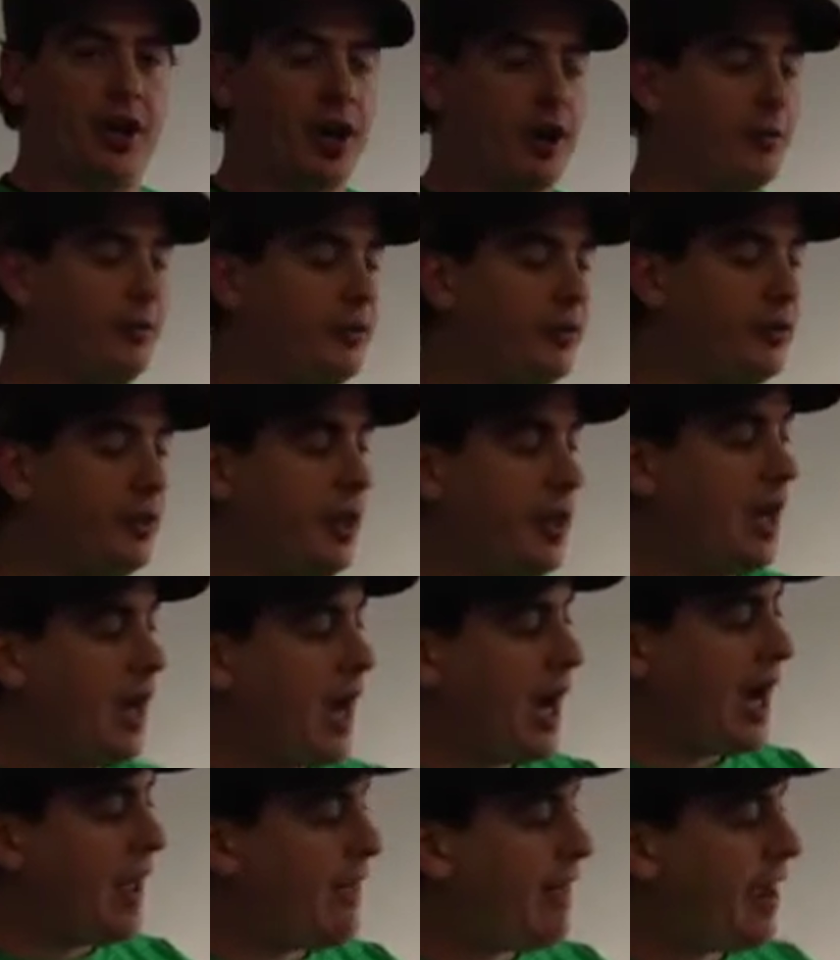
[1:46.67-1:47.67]
hops,
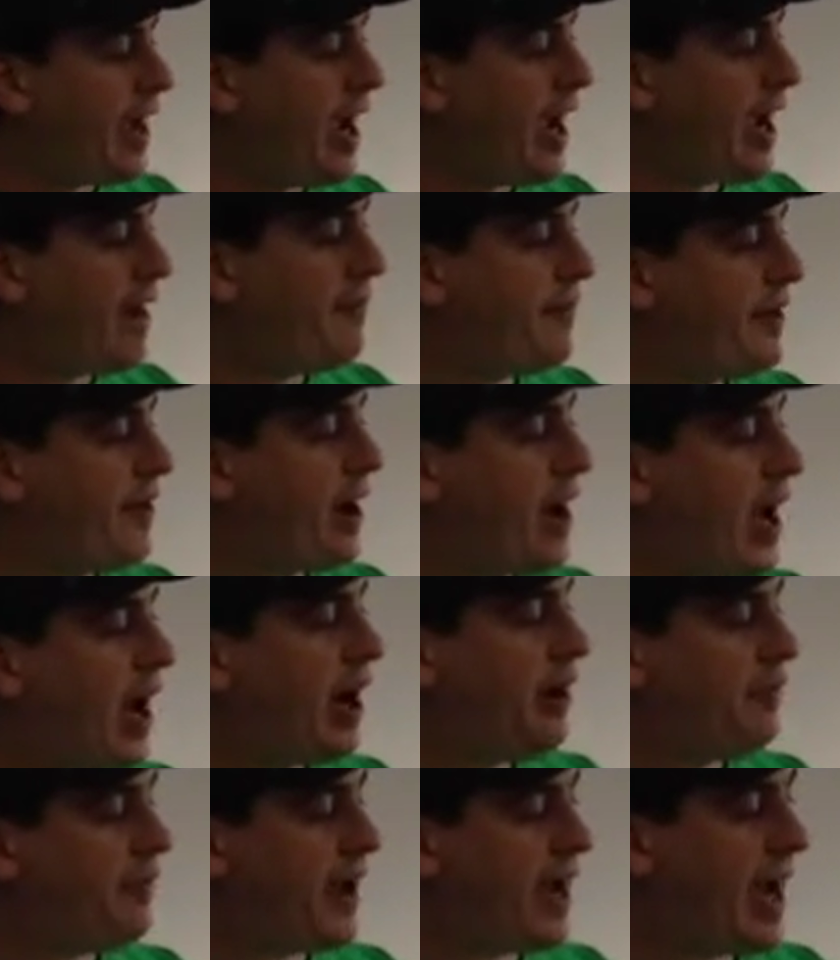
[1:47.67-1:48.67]
and they have their alpha